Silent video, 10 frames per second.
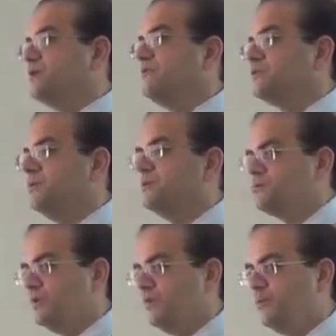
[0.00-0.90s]
So after med
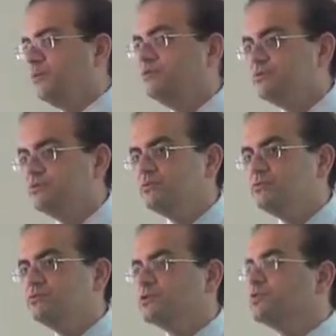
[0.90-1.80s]
school, I went into
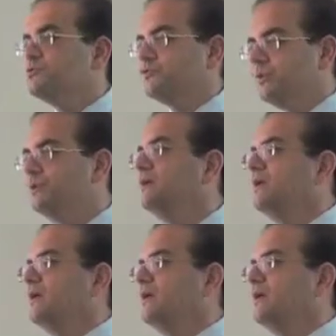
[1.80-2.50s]
surgery,